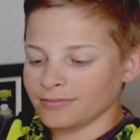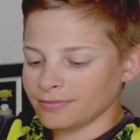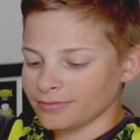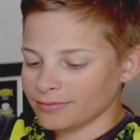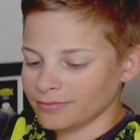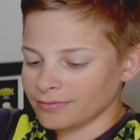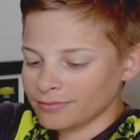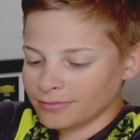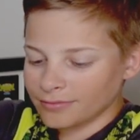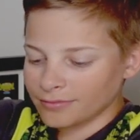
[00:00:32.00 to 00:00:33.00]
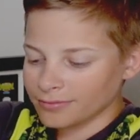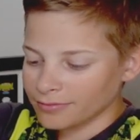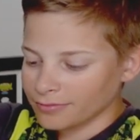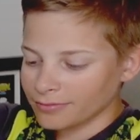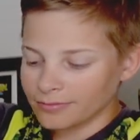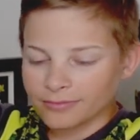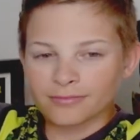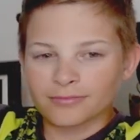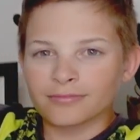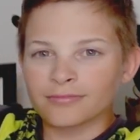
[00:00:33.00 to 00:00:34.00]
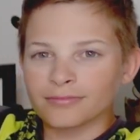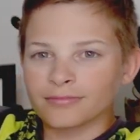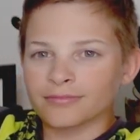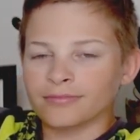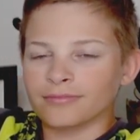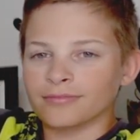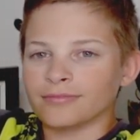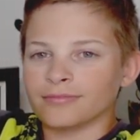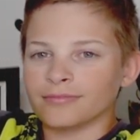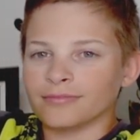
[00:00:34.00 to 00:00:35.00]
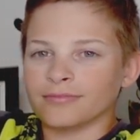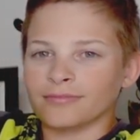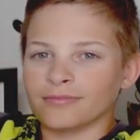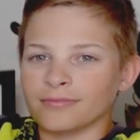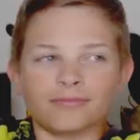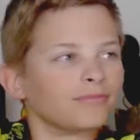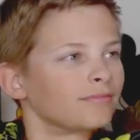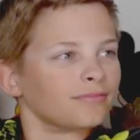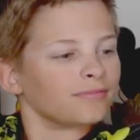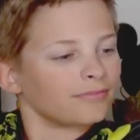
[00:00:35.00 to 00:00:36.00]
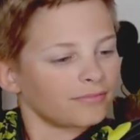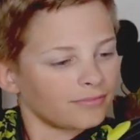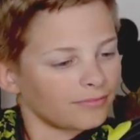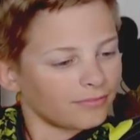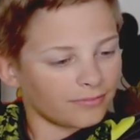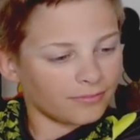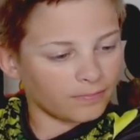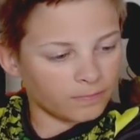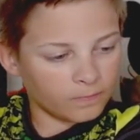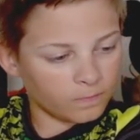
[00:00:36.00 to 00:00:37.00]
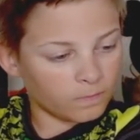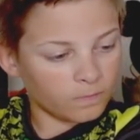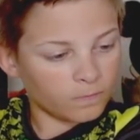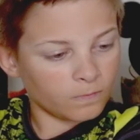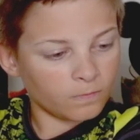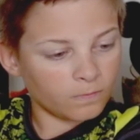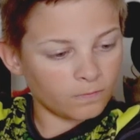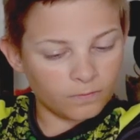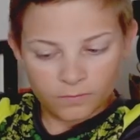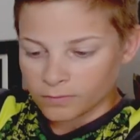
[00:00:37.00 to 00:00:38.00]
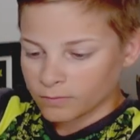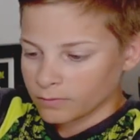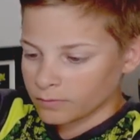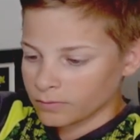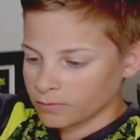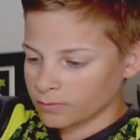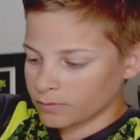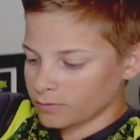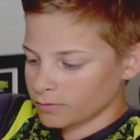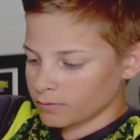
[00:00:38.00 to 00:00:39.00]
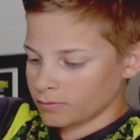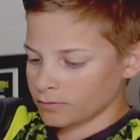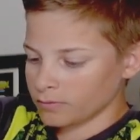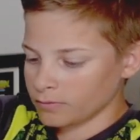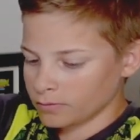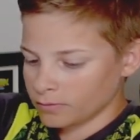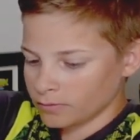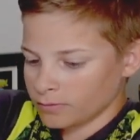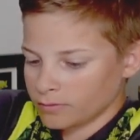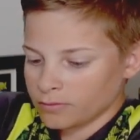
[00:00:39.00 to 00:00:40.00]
No words are spoken by the person on screen.